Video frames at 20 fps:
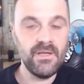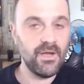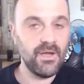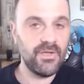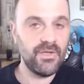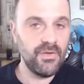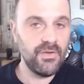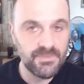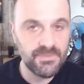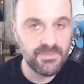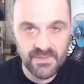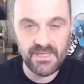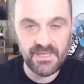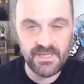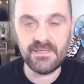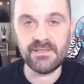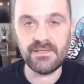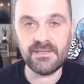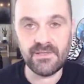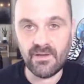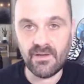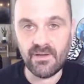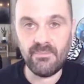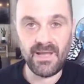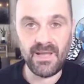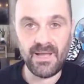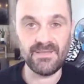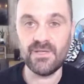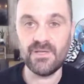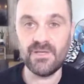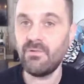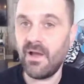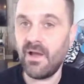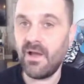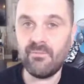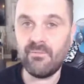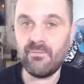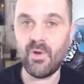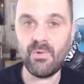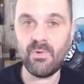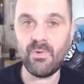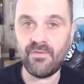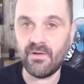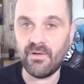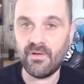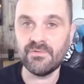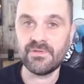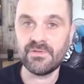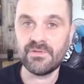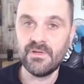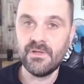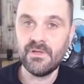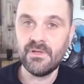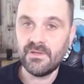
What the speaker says: A huge percentage of the unbanked do have mobile phones.